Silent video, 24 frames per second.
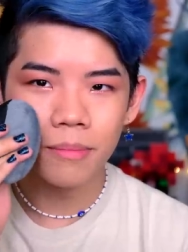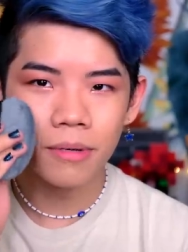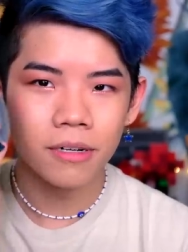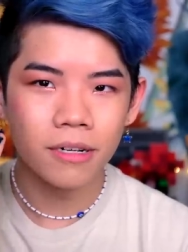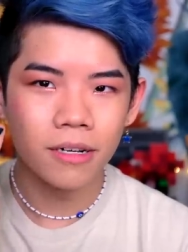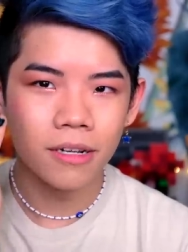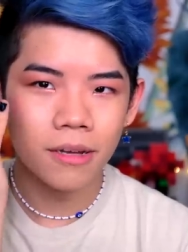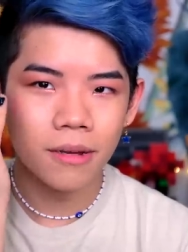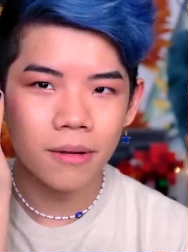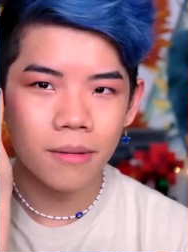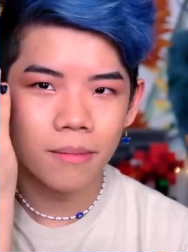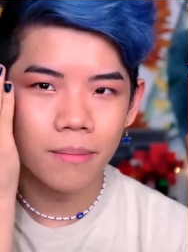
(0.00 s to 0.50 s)
put
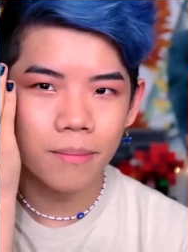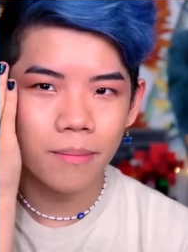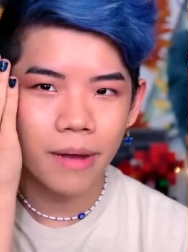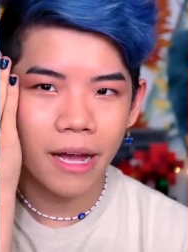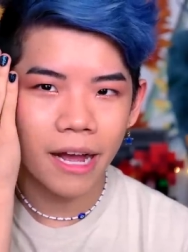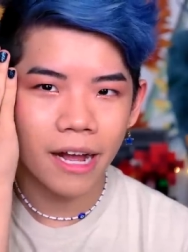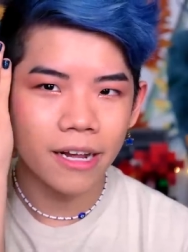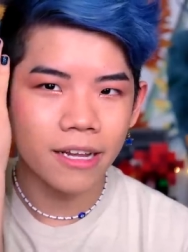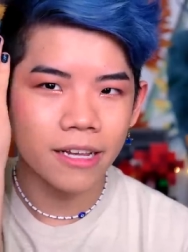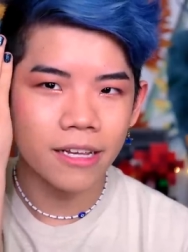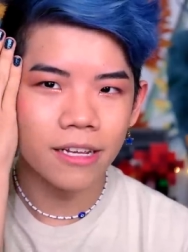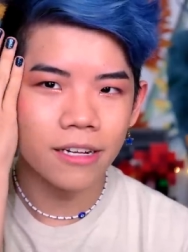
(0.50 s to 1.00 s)
it
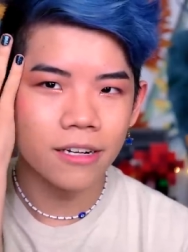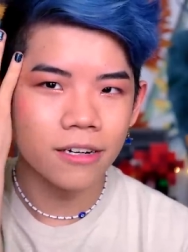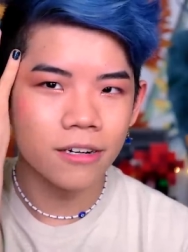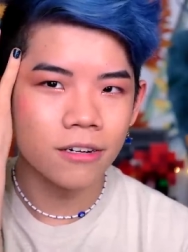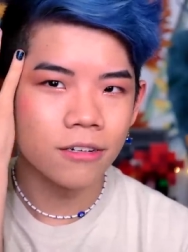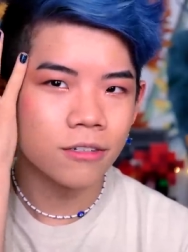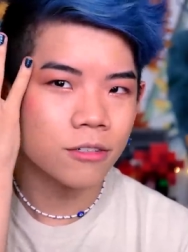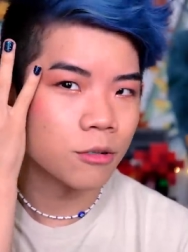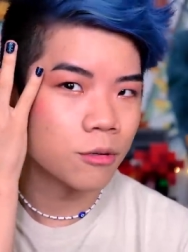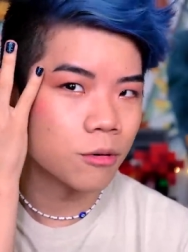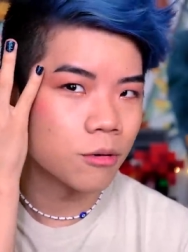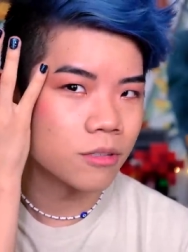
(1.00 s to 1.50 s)
back
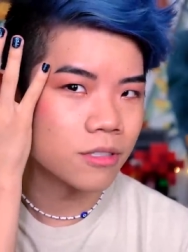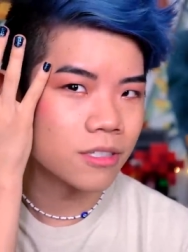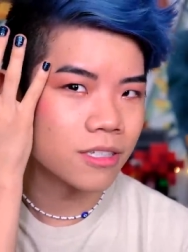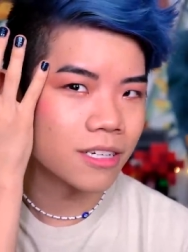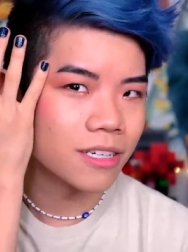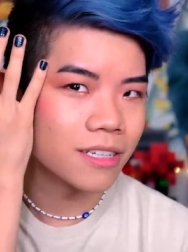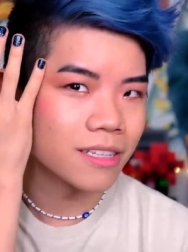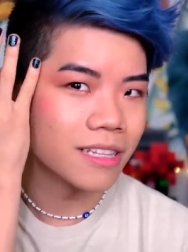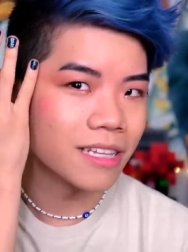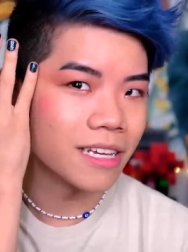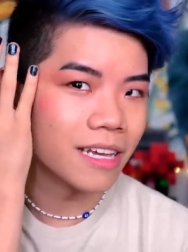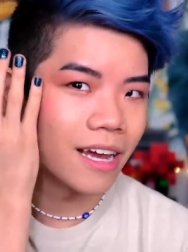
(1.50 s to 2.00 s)
here towards
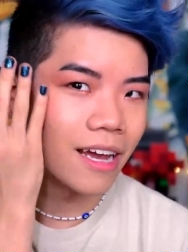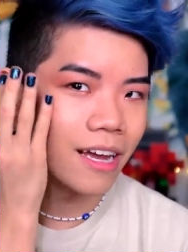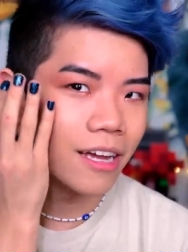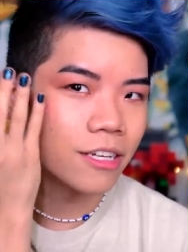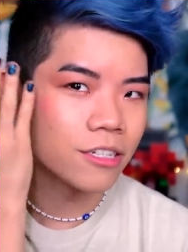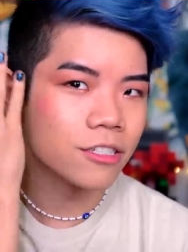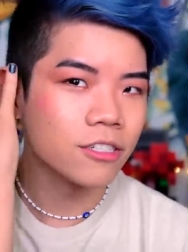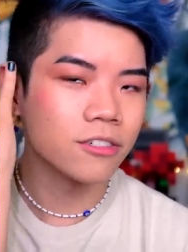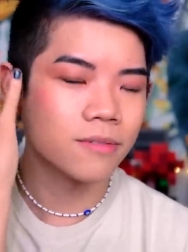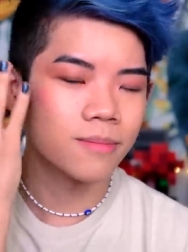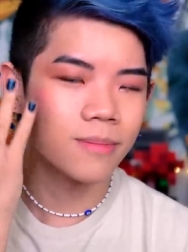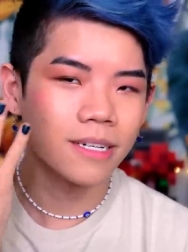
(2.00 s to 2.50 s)
like the
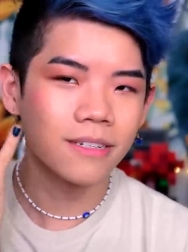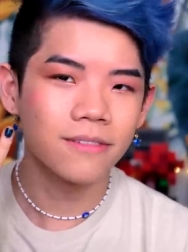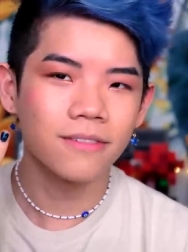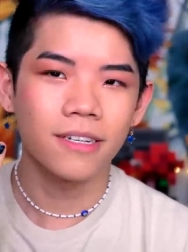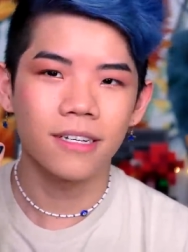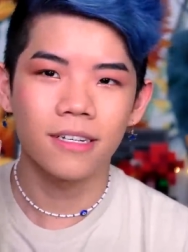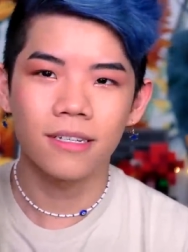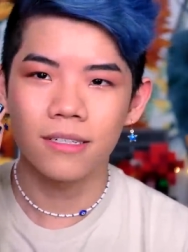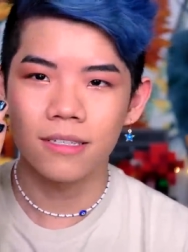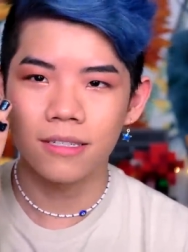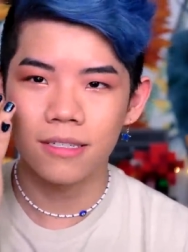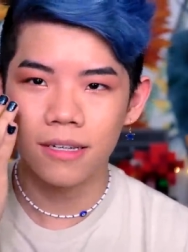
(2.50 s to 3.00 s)
edge of my
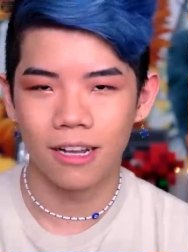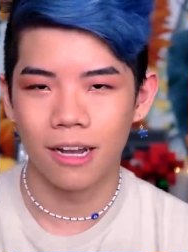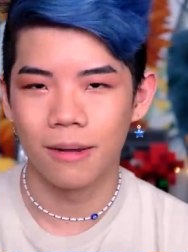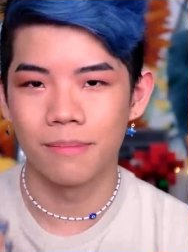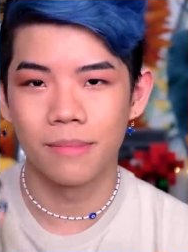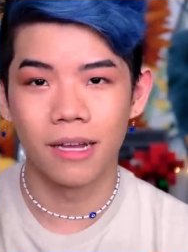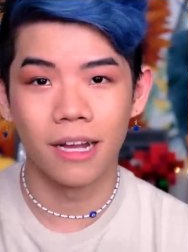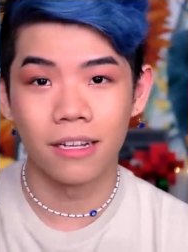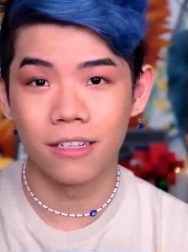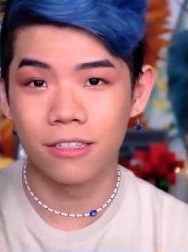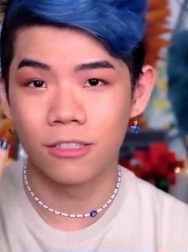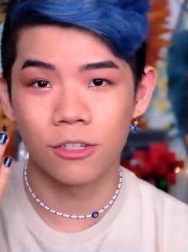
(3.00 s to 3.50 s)
face. I'm
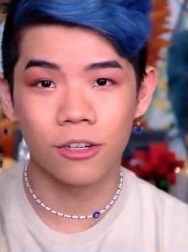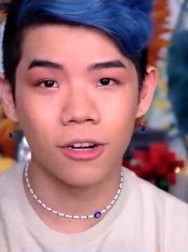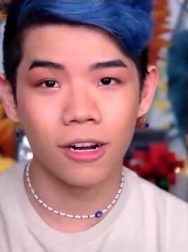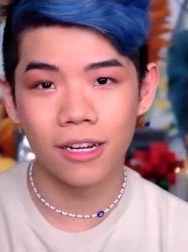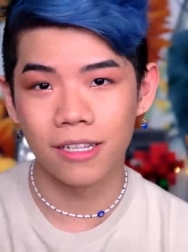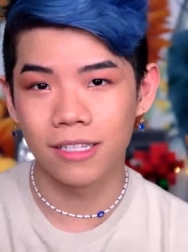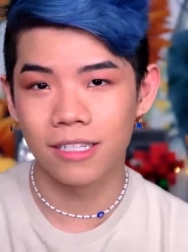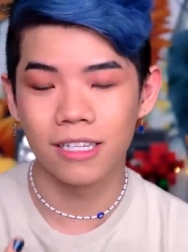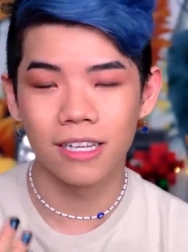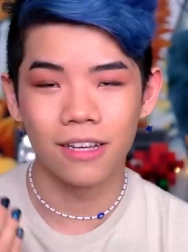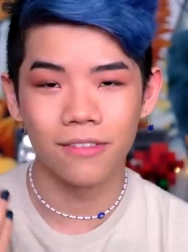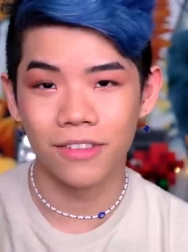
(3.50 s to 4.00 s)
not
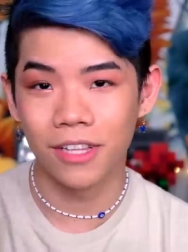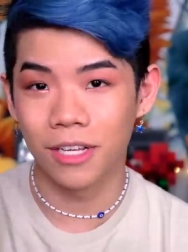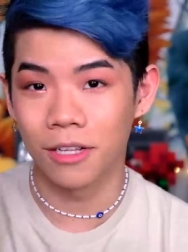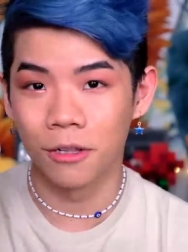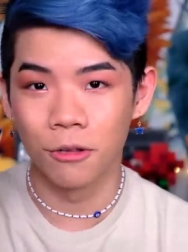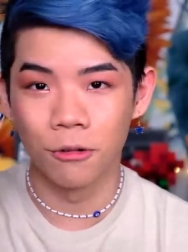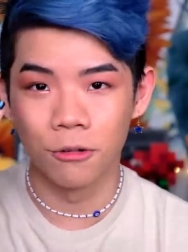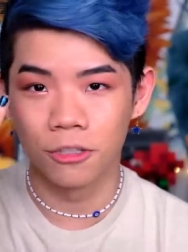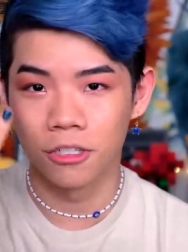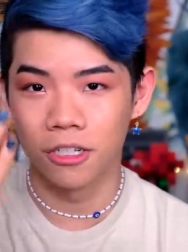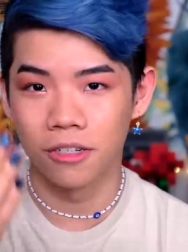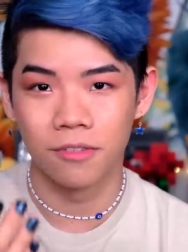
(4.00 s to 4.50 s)
trying to give the
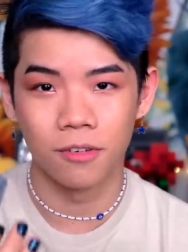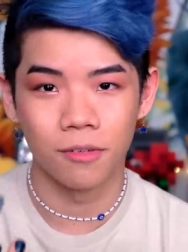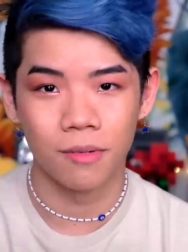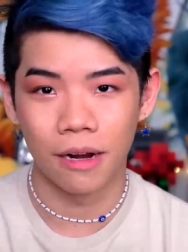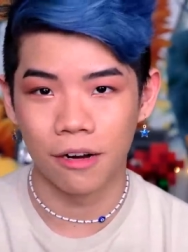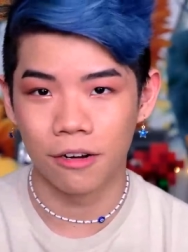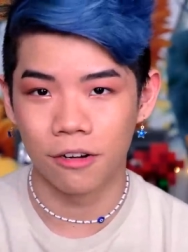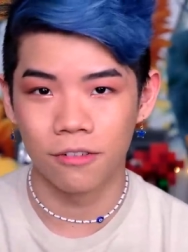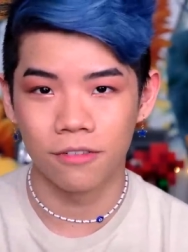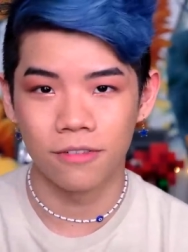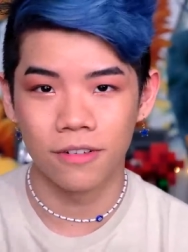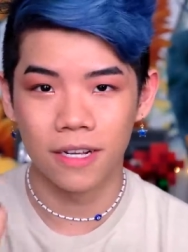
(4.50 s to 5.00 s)
illusion of a
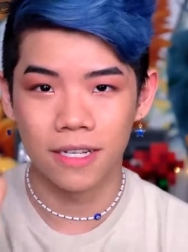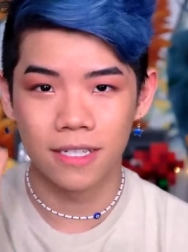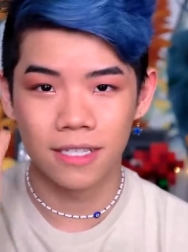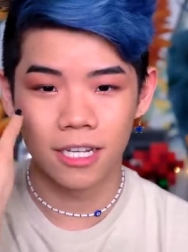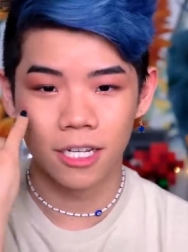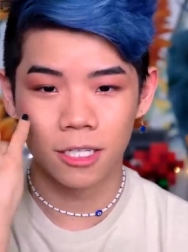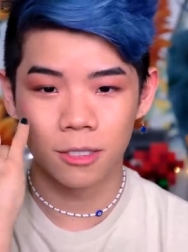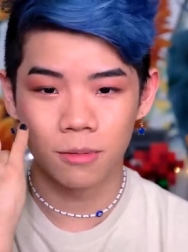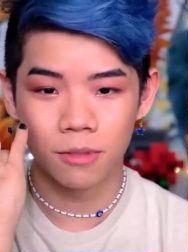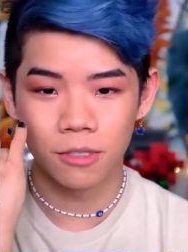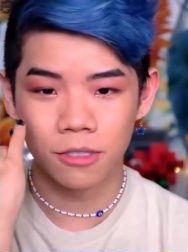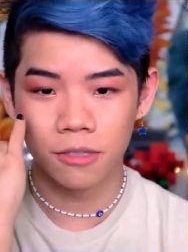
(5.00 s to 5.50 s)
rounder face.
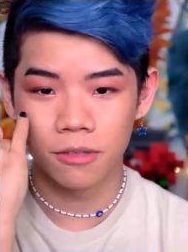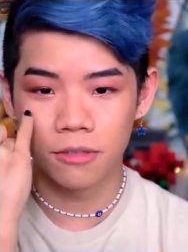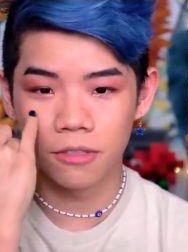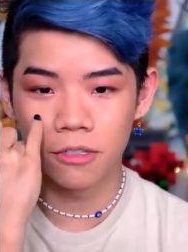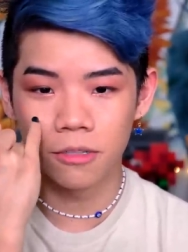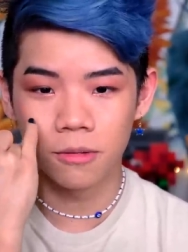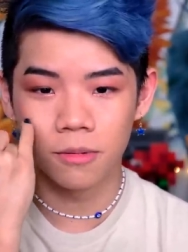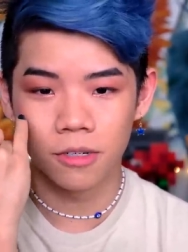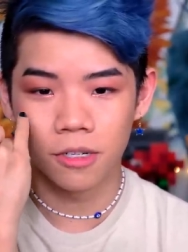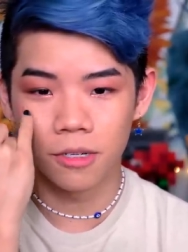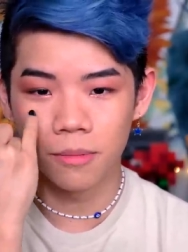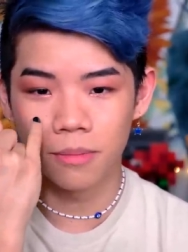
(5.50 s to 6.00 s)
That's what you
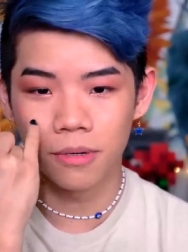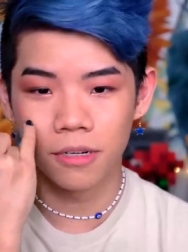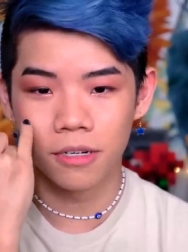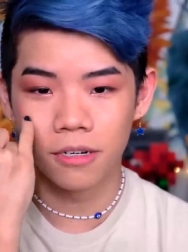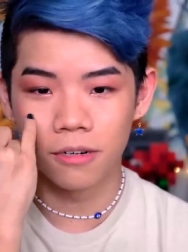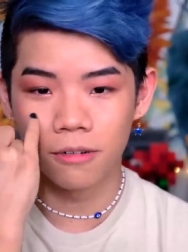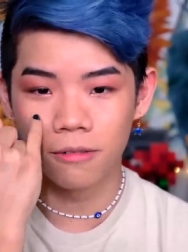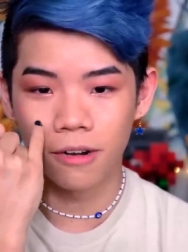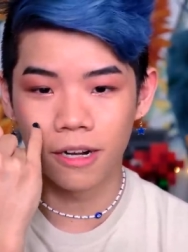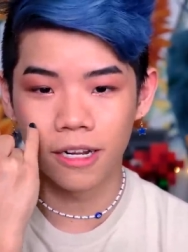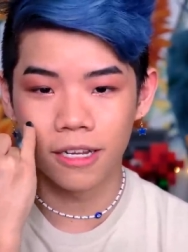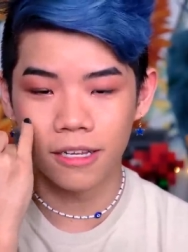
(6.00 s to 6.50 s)
do when you put
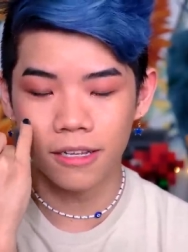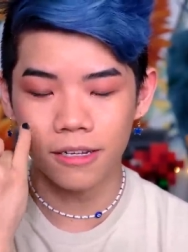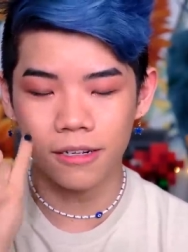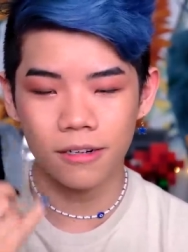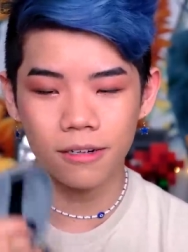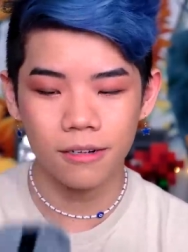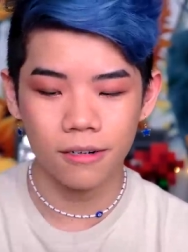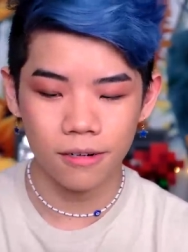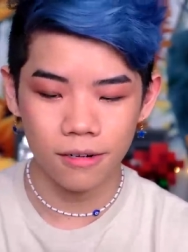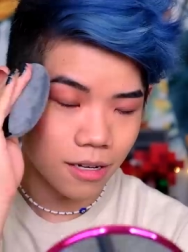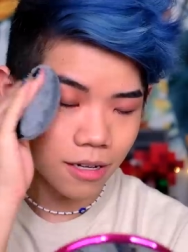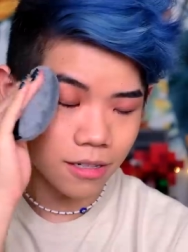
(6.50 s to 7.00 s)
it right
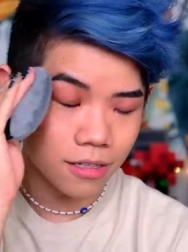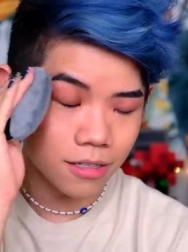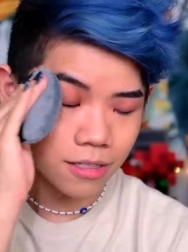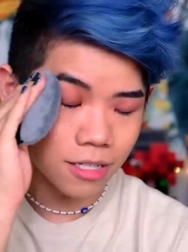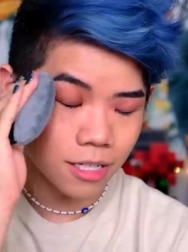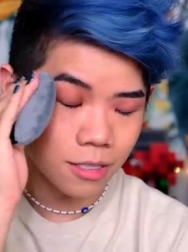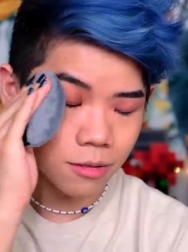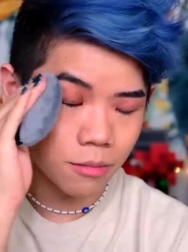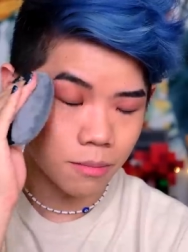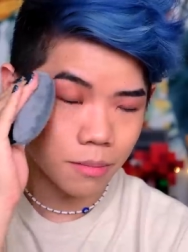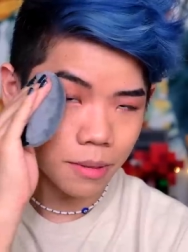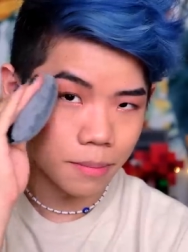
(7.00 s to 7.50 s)
here. At least
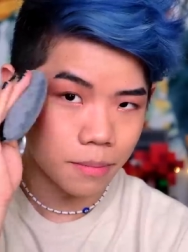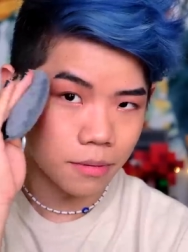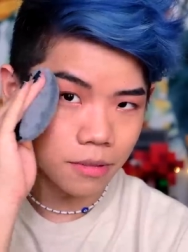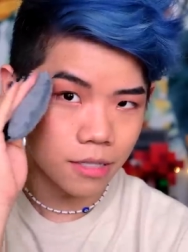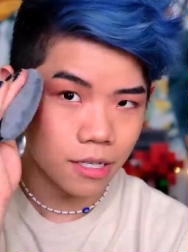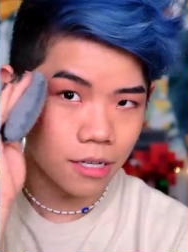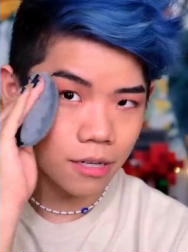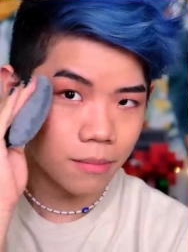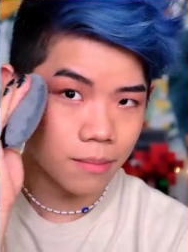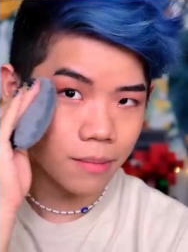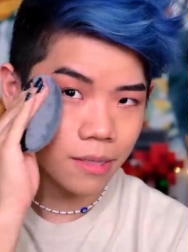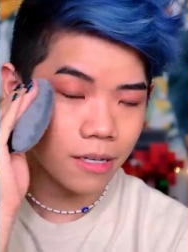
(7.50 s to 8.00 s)
that's what people
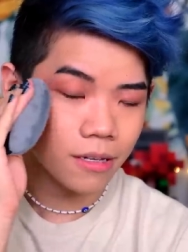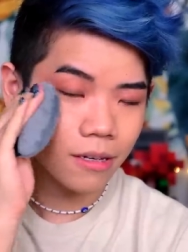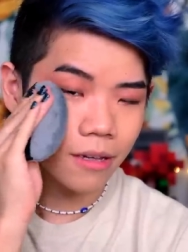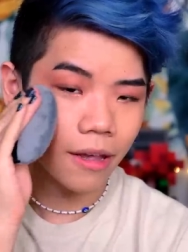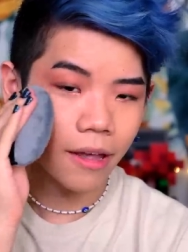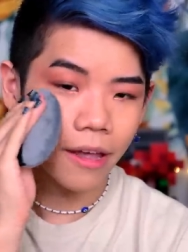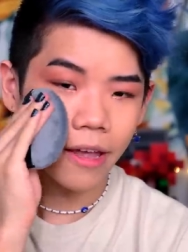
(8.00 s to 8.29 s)
tell me.